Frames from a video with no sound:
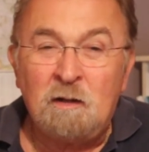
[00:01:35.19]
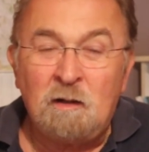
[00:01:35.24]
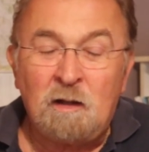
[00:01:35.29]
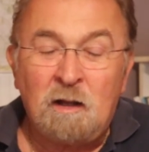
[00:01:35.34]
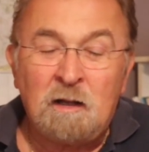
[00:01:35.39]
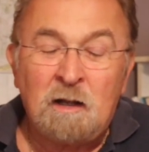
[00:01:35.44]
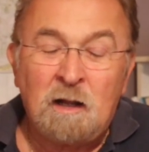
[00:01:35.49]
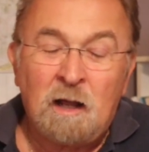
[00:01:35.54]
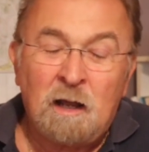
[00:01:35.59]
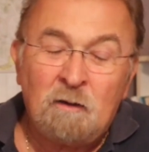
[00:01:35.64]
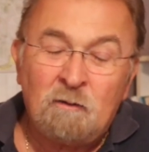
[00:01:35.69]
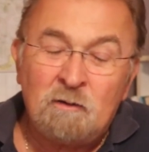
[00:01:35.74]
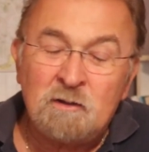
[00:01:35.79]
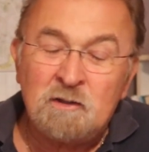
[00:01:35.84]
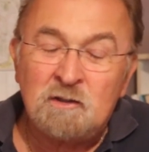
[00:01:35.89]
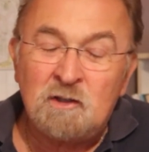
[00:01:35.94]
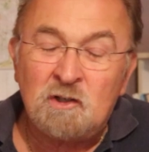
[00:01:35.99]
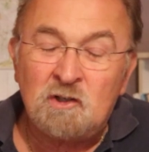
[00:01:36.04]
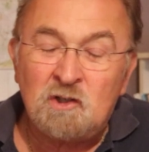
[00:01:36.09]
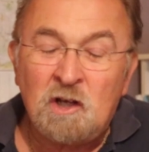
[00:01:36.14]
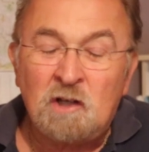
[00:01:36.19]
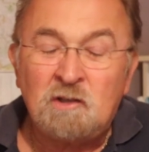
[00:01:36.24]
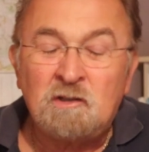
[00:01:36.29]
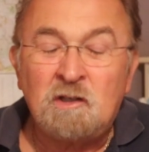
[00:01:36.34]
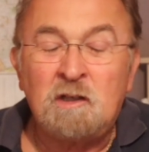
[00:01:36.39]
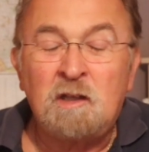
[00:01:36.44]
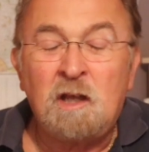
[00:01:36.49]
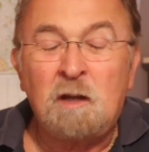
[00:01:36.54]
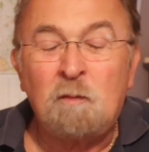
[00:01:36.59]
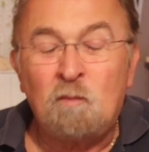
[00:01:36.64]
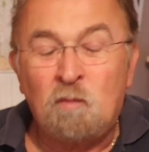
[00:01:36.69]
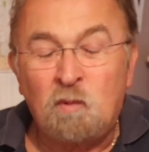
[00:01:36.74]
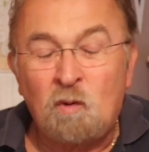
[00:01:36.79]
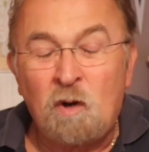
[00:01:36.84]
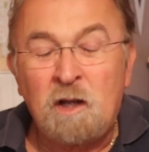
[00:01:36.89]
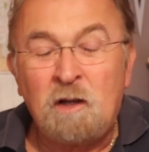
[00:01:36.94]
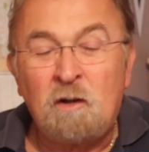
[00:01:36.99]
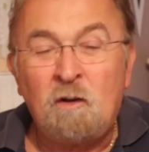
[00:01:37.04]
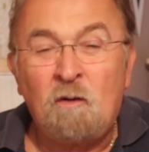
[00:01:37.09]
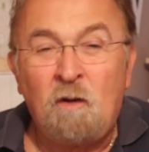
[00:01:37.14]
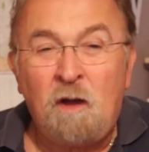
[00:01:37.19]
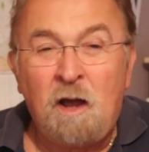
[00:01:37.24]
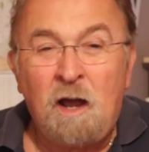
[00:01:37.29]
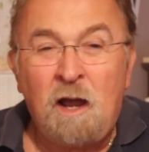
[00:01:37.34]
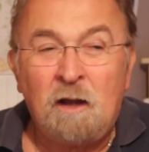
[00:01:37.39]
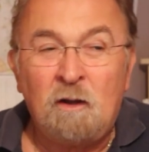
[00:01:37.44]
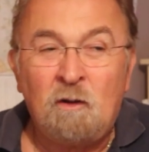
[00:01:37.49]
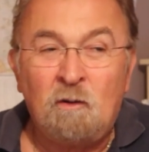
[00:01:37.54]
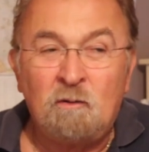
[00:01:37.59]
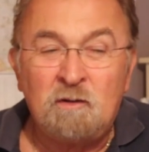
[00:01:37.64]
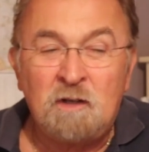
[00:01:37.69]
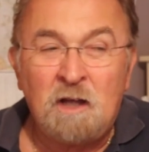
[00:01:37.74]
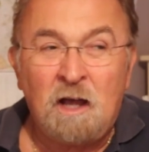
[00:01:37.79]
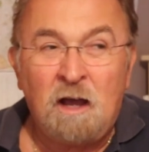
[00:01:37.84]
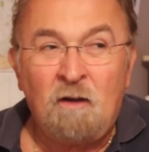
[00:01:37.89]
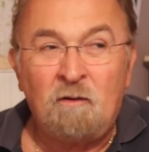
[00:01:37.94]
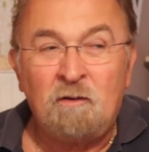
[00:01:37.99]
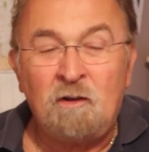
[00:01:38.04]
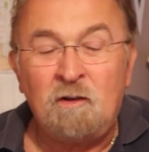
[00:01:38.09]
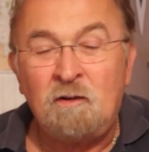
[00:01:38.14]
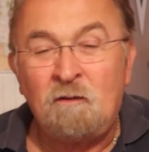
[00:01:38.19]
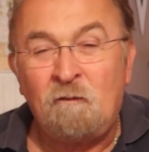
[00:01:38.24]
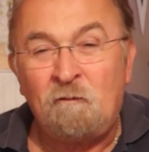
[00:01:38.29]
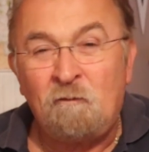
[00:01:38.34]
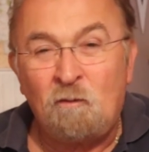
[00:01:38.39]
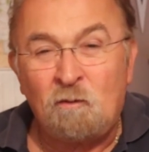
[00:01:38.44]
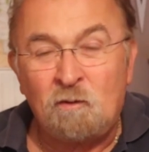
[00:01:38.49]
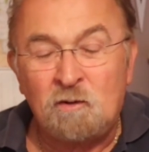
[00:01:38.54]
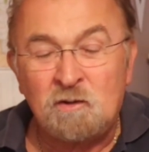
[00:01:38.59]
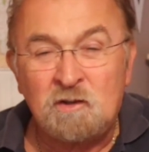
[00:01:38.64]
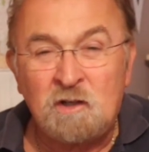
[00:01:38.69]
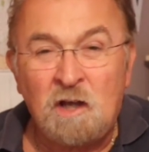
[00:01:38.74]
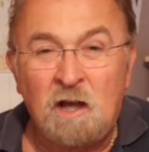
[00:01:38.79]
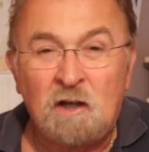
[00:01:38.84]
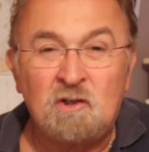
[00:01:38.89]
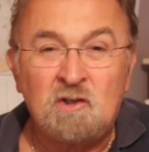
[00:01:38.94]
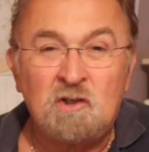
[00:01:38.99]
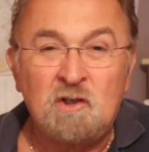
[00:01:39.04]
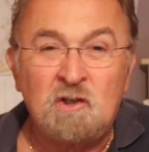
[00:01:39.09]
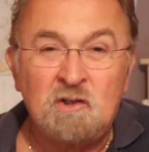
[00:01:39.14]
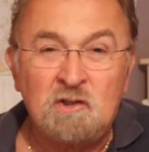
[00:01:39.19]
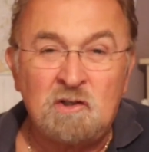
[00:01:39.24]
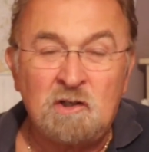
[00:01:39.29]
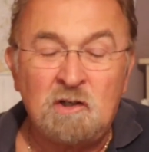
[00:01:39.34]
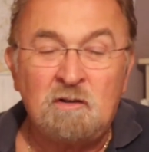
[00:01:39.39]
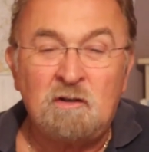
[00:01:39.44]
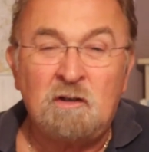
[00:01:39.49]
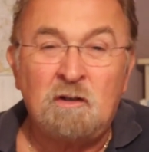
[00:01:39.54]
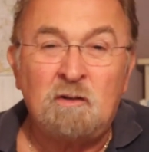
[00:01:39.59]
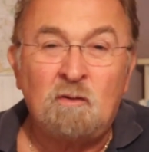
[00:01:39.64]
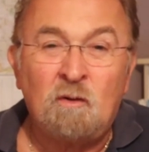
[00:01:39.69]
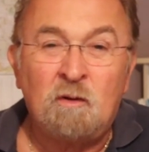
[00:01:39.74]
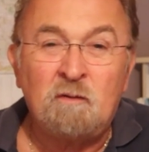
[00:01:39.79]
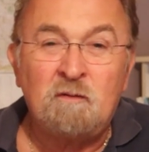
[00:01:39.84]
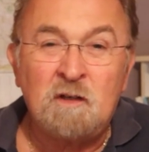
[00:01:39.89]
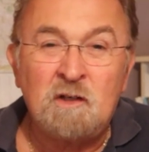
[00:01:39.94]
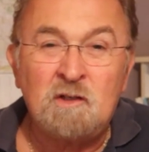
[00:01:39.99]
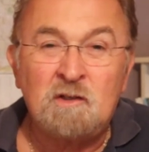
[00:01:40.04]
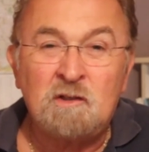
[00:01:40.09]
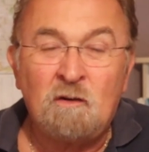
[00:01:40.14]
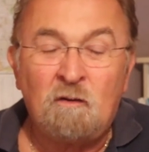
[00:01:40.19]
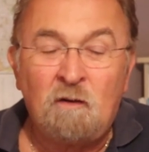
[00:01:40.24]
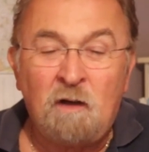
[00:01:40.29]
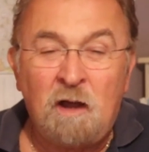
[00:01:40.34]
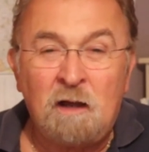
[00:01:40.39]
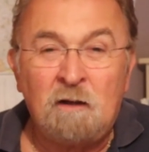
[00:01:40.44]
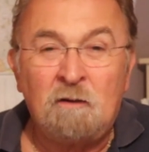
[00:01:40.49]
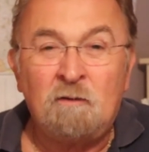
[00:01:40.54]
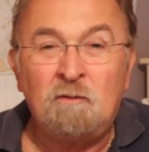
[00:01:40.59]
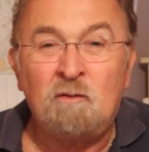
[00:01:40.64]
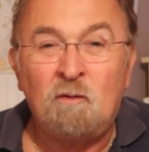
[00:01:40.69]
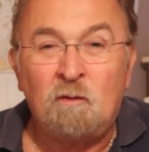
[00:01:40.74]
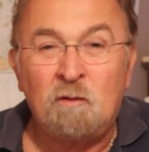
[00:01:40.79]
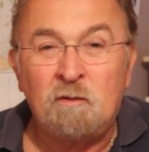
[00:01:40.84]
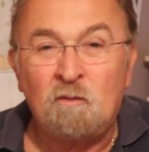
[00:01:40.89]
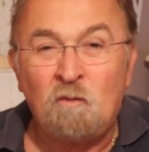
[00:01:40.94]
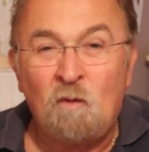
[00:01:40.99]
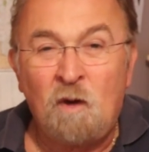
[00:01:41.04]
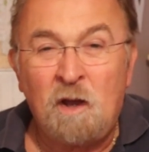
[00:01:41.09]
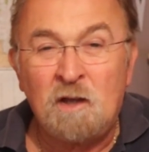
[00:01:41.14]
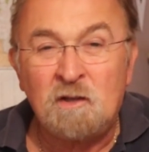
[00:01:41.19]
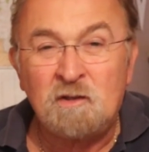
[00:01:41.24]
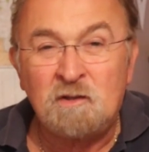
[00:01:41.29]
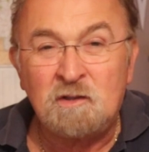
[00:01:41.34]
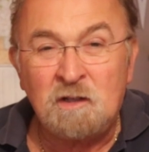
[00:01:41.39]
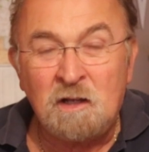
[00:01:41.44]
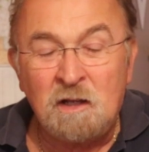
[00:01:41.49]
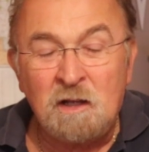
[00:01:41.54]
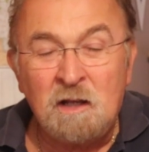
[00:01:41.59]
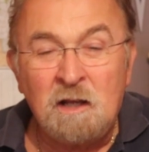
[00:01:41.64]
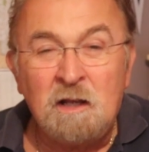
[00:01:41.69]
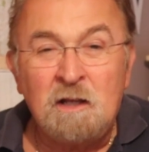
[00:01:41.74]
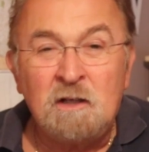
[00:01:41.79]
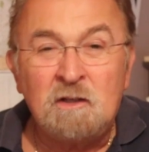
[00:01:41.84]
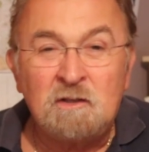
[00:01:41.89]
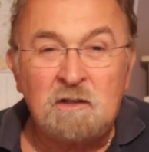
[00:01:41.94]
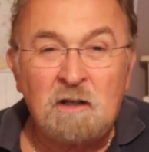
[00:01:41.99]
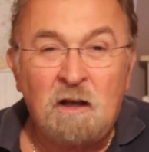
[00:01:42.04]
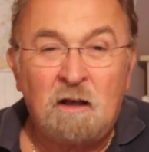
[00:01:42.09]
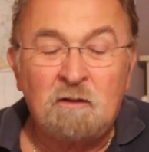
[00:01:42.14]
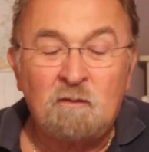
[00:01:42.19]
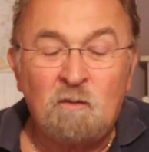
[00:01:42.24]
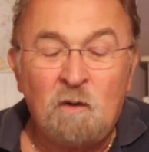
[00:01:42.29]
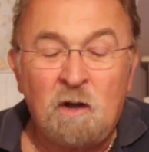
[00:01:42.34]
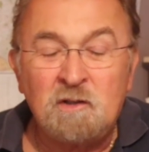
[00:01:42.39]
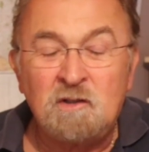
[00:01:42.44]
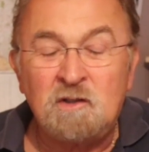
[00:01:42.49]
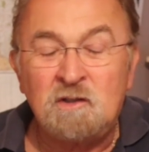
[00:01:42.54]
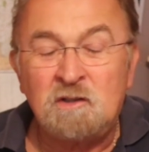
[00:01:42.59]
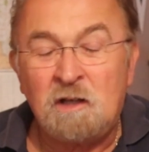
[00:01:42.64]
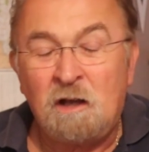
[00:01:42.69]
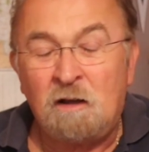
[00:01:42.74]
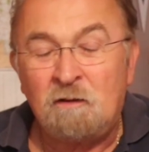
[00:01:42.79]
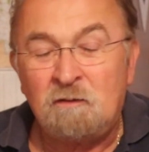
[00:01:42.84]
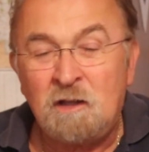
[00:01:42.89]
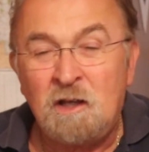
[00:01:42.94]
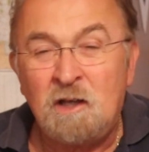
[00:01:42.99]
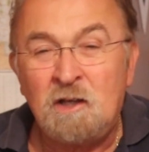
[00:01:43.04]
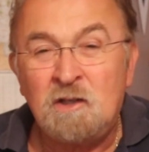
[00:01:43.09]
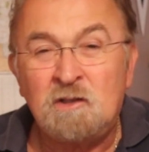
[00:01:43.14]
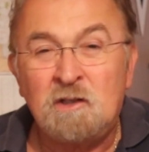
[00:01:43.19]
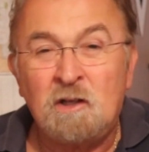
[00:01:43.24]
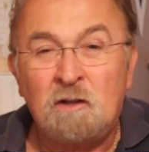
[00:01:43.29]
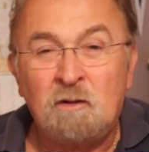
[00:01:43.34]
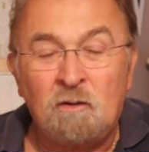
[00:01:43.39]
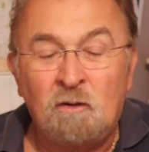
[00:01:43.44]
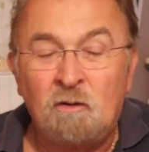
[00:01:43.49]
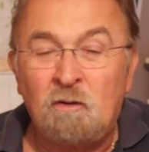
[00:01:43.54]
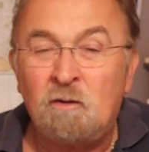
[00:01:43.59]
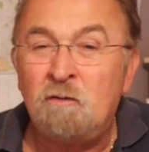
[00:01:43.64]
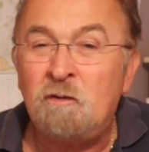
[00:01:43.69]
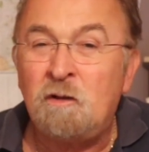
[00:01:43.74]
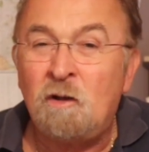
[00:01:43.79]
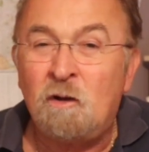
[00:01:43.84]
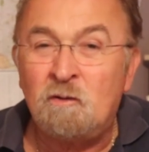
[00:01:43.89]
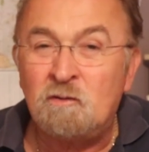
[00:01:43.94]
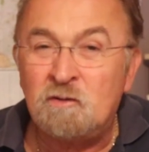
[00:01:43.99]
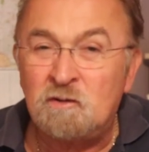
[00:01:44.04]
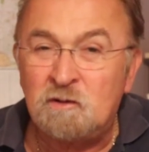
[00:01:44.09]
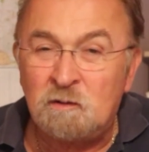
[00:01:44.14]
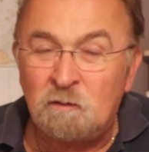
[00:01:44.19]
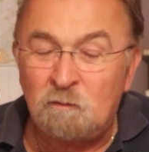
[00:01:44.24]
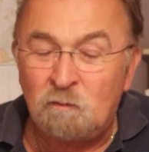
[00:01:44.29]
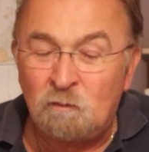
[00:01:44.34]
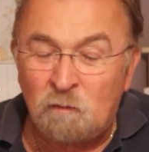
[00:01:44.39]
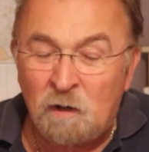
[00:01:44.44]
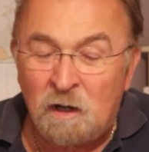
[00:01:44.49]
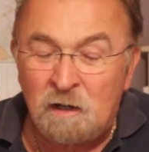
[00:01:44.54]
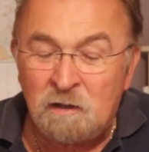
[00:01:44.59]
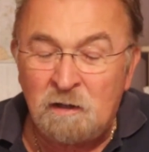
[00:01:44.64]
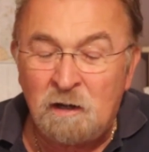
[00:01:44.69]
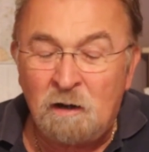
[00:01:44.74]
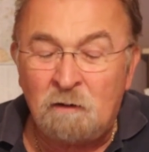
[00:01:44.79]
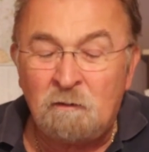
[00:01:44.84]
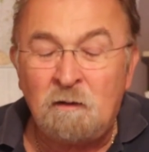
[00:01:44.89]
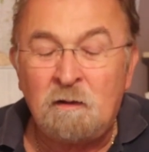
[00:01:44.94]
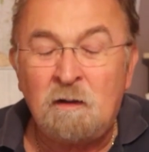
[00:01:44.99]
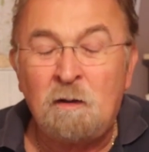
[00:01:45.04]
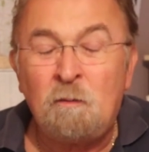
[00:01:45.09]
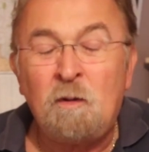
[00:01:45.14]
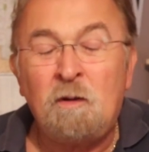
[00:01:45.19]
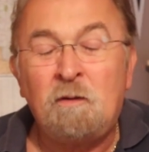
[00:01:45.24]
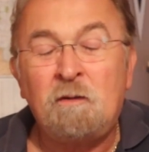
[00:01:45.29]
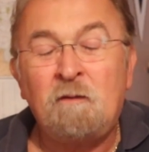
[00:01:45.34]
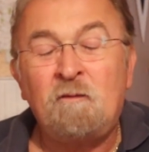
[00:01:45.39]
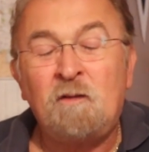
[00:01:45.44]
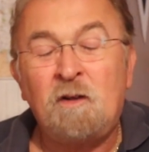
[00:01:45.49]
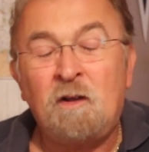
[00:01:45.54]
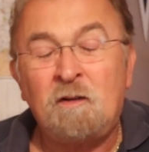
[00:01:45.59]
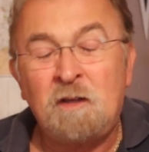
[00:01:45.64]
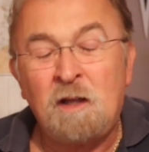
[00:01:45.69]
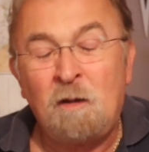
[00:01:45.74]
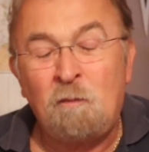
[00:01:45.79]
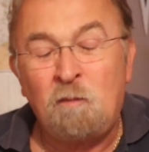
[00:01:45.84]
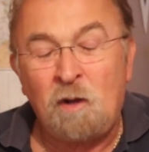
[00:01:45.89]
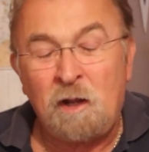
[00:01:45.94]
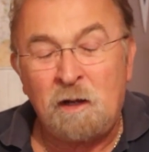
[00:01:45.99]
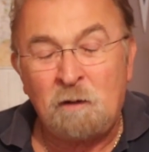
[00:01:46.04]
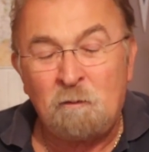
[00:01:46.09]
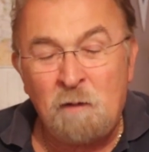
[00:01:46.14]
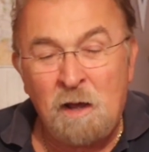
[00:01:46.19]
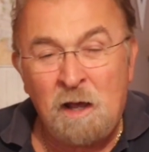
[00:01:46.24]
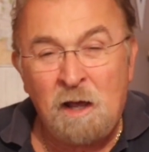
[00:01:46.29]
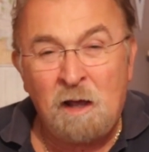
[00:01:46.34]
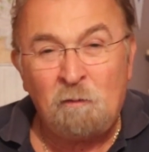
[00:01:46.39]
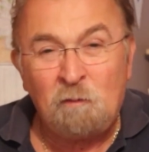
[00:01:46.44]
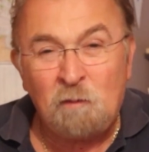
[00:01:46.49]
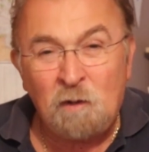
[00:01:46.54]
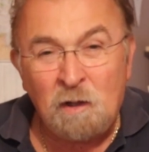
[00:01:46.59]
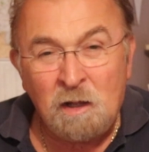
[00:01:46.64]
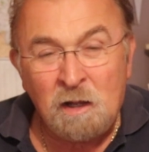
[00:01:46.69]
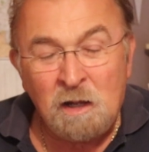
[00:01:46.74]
and I always suggested they break Ohio down into 4 sections, into Northeast Ohio, Northwest, Southwest, and Southeast, and learn those by then, and they'd be able to fill out that blank map.